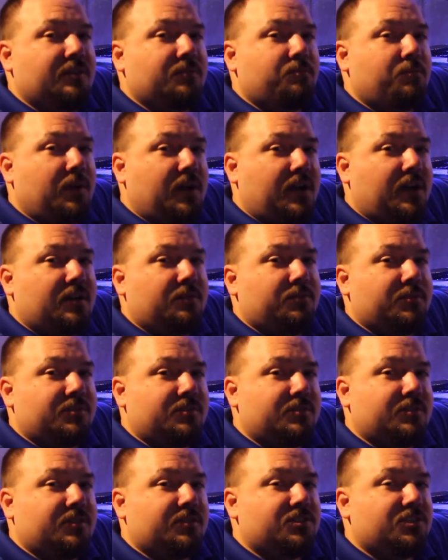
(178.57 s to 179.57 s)
the bottom and
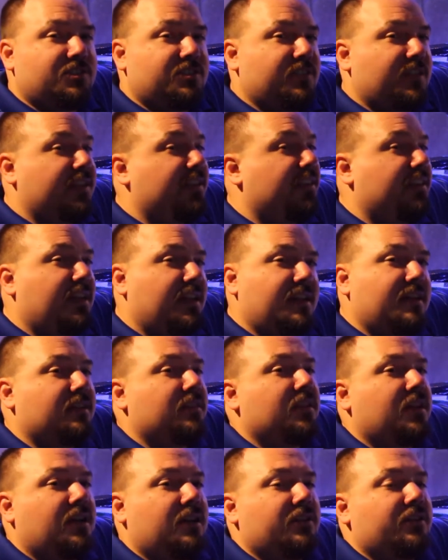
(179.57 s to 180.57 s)
such because I like a
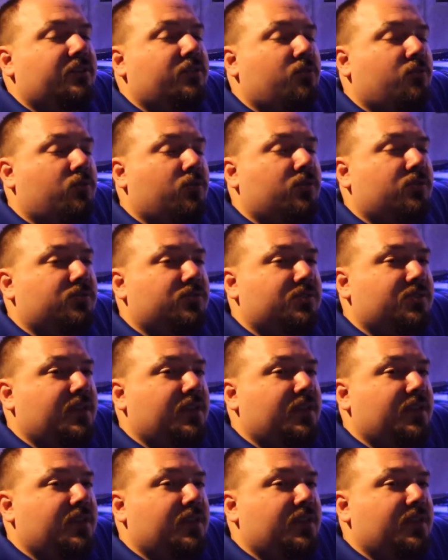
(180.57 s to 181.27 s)
lot of the corals